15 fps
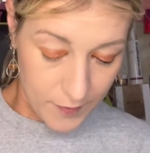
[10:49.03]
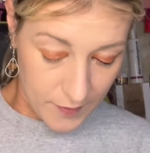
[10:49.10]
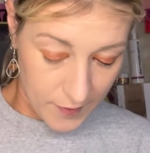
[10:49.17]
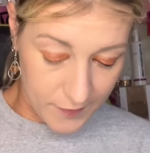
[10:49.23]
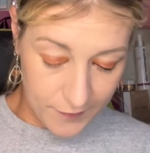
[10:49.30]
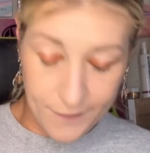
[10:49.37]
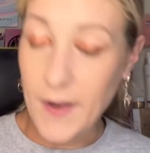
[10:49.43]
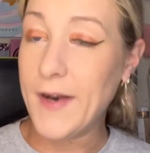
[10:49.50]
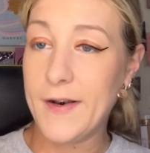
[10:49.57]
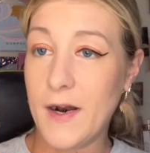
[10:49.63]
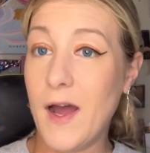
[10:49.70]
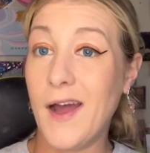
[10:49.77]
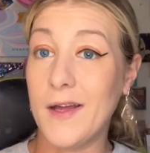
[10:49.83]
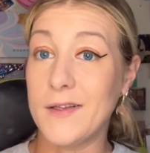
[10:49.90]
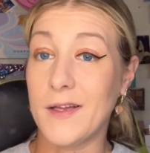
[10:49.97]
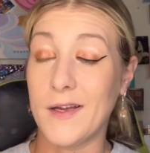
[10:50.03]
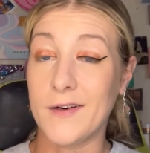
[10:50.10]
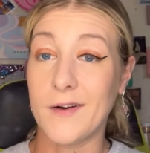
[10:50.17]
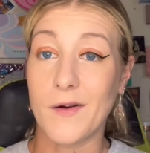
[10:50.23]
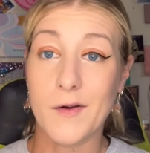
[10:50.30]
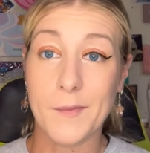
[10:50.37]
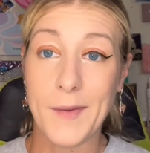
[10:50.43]
Need to find an eyeliner.
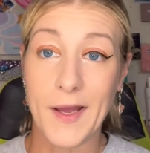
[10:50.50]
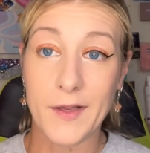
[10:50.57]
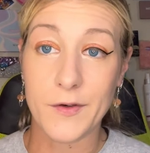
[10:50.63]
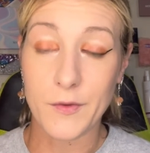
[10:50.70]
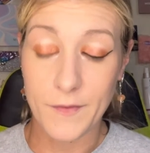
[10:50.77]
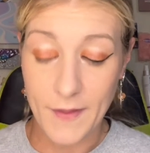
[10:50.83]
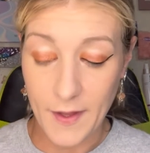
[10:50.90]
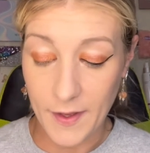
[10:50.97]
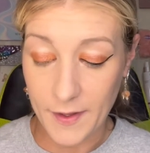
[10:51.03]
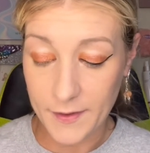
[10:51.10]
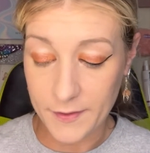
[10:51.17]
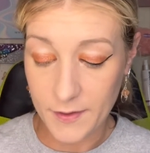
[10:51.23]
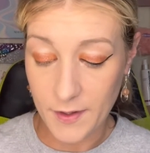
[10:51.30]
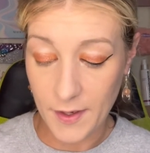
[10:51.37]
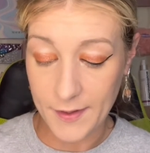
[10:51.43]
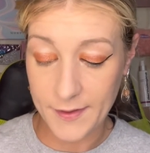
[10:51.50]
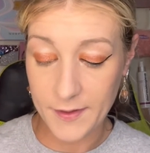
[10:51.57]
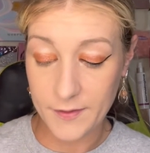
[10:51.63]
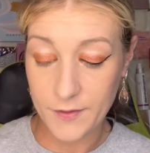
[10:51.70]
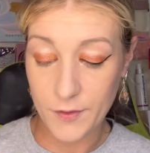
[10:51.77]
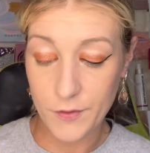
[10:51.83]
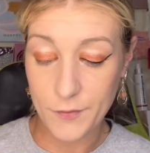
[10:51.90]
I'll come back and do that. I
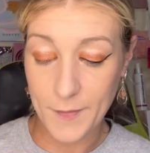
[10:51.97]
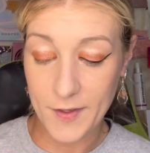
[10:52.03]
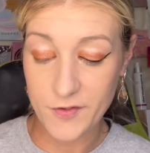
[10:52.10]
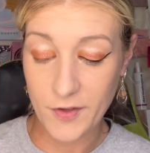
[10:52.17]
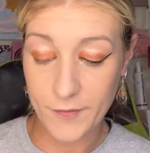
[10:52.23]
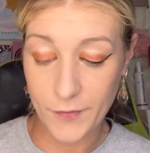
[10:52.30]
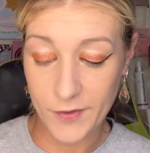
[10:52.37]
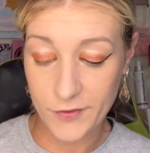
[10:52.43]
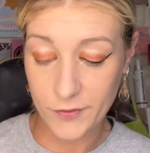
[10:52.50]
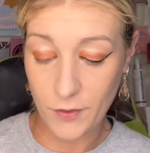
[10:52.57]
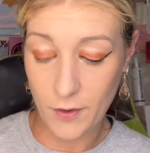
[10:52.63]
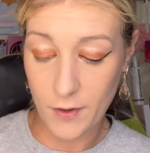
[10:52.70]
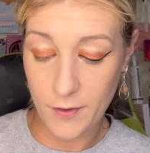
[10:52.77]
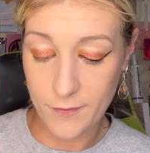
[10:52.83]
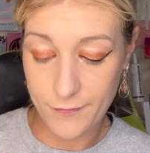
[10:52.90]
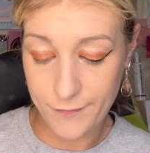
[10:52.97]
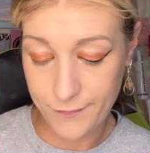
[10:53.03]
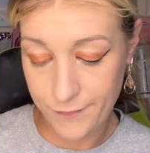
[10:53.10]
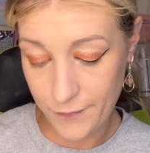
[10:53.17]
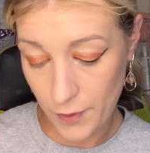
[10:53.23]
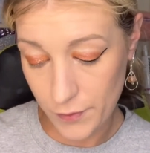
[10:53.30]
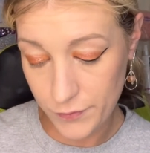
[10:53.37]
need to use my Jeffree Star
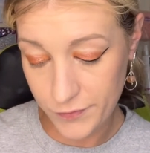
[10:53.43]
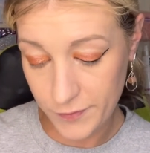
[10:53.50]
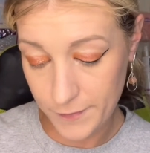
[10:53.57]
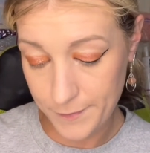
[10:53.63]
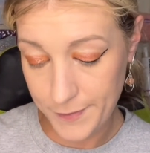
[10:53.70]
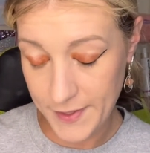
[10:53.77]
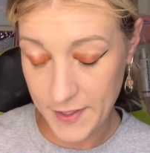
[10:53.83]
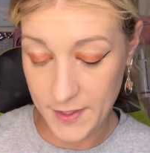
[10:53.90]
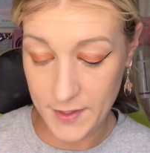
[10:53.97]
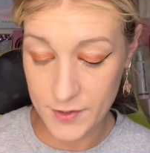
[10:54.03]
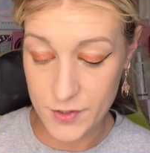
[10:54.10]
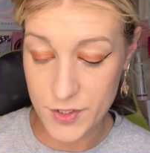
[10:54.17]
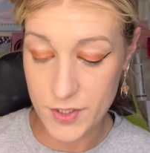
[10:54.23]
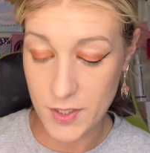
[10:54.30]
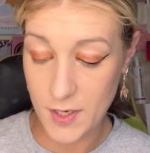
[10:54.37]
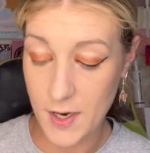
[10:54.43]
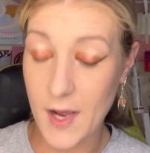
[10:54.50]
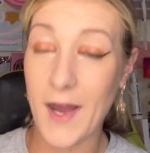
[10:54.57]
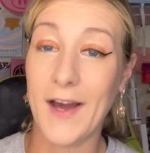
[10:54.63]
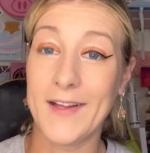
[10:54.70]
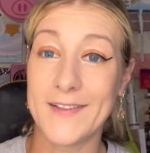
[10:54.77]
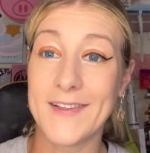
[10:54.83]
Frozen Peach
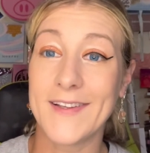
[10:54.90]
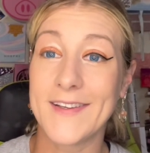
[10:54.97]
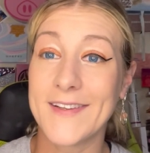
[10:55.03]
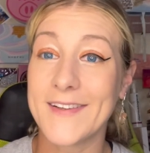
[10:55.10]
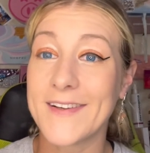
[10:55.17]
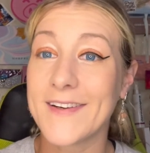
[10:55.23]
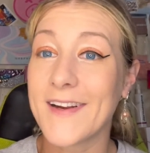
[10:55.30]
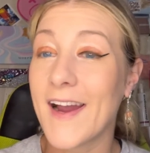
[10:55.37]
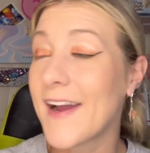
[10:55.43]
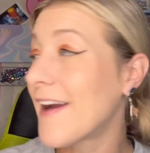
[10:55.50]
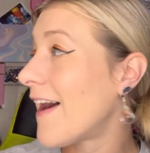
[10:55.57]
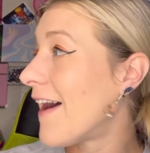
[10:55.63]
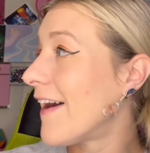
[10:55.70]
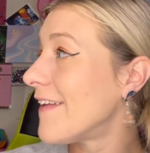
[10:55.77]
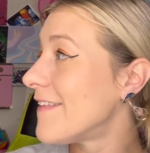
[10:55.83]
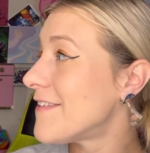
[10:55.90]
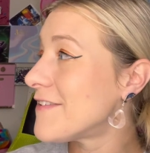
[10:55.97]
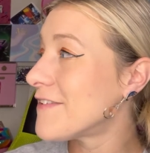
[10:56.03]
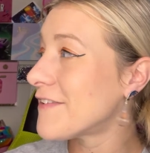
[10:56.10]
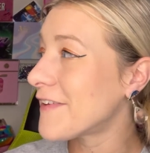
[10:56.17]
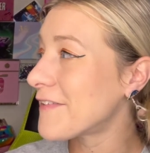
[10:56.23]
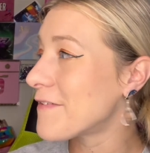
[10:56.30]
highlighter. I got,
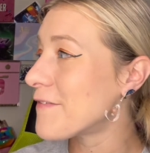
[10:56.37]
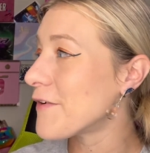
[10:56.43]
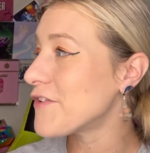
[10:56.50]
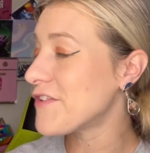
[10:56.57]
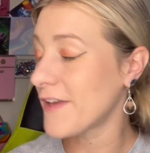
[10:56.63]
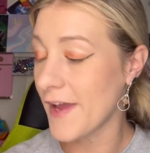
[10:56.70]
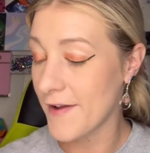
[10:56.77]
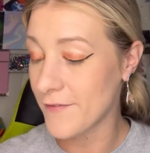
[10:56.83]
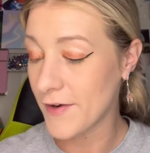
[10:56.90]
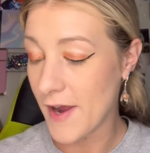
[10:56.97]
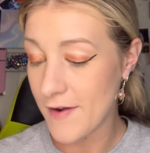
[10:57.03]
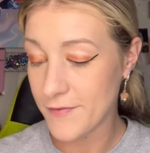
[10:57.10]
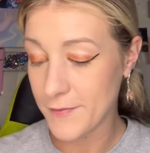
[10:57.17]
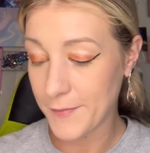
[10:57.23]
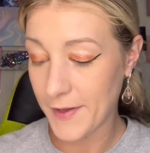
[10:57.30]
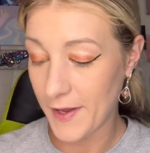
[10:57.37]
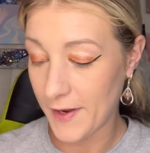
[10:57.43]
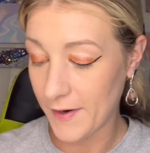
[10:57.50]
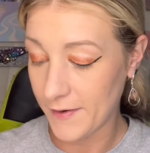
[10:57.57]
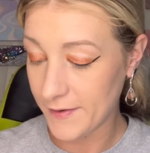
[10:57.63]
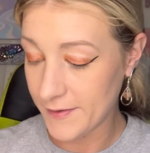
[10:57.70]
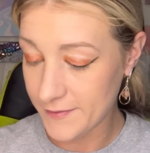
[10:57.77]
this is like the first thing I ever got from
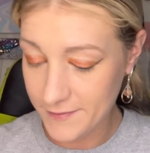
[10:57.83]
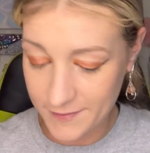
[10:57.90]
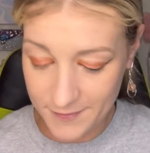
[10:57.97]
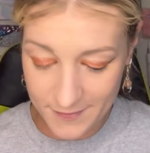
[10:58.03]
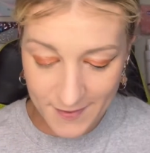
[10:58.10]
Karen.